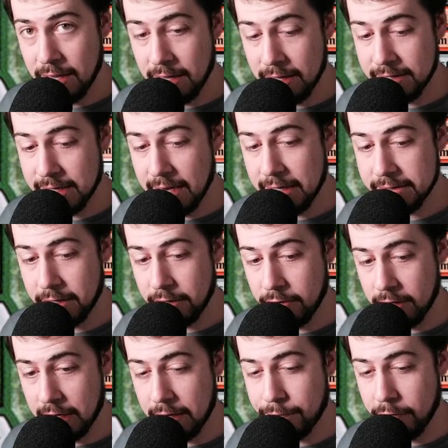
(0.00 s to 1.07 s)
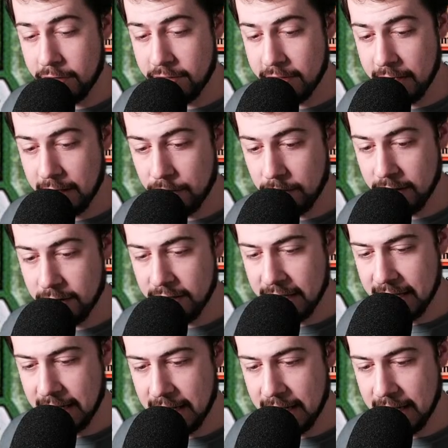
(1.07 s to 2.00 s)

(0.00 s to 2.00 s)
It takes out everything with